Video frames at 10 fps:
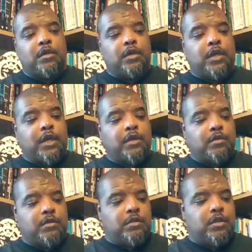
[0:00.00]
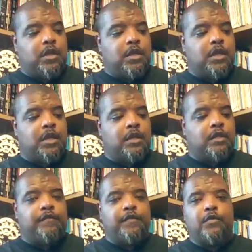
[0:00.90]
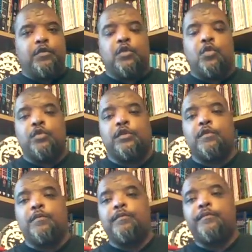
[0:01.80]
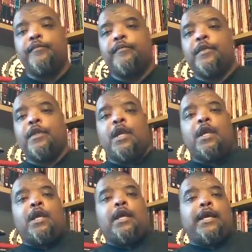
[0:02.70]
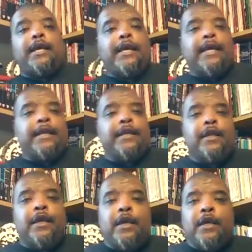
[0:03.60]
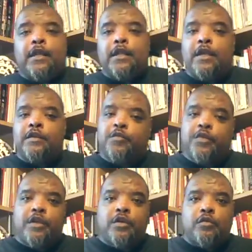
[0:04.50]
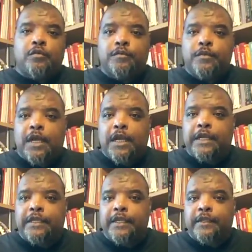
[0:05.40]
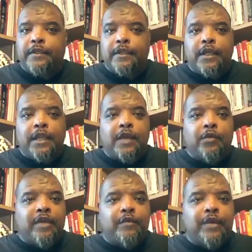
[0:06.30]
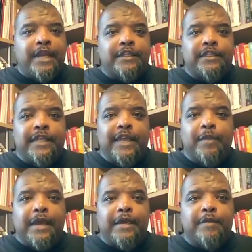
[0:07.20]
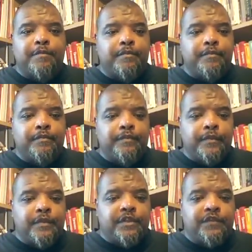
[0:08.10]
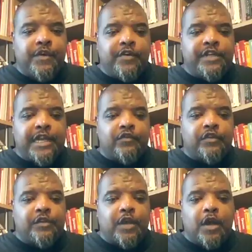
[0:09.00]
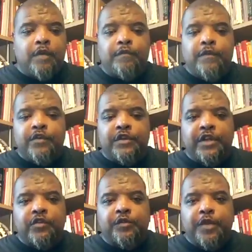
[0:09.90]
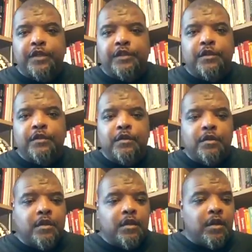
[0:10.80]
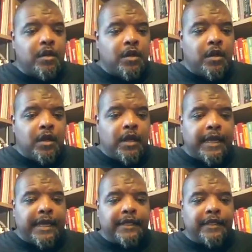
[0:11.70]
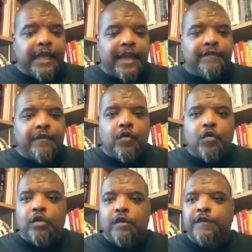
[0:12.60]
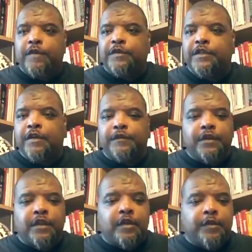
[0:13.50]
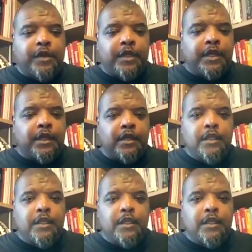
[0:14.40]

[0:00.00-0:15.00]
Okay, and the funeral was awesome, and yeah, it was pretty cool. I liked it. I liked what everyone had to say about him. Very generous heart, very generous person, and gave all of himself to the community.